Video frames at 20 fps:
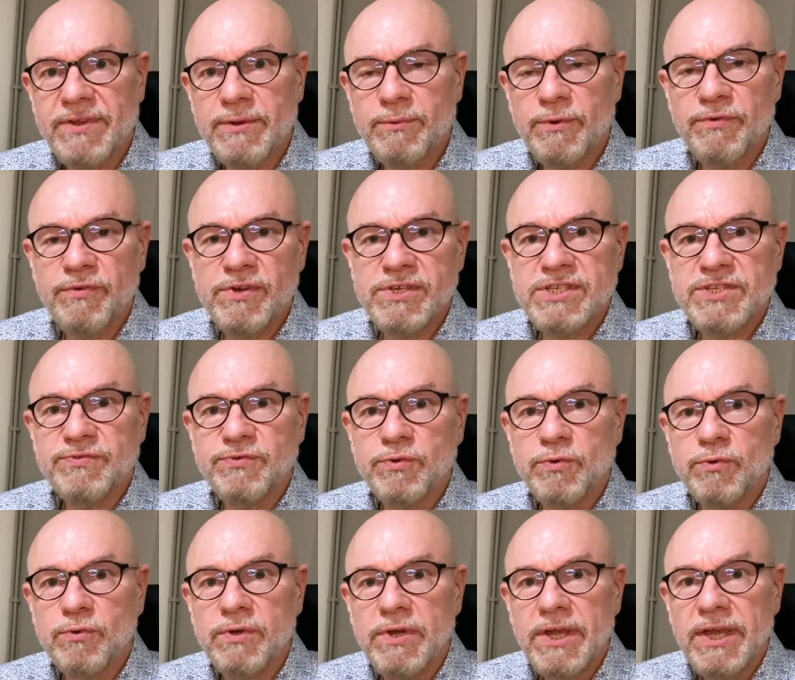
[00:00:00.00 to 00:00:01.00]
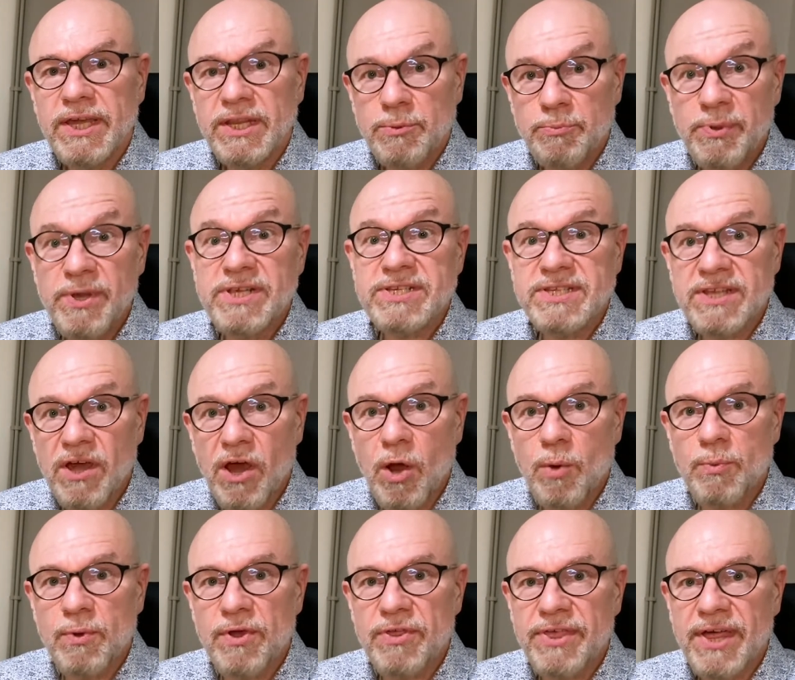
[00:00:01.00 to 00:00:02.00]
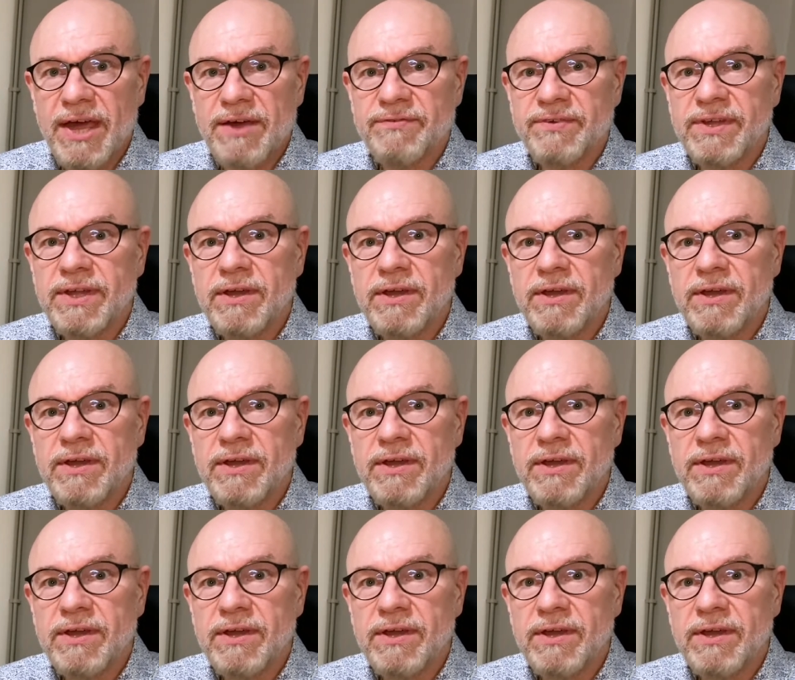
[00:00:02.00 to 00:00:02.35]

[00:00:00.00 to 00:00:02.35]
Well, first of all, it appears they are worth having.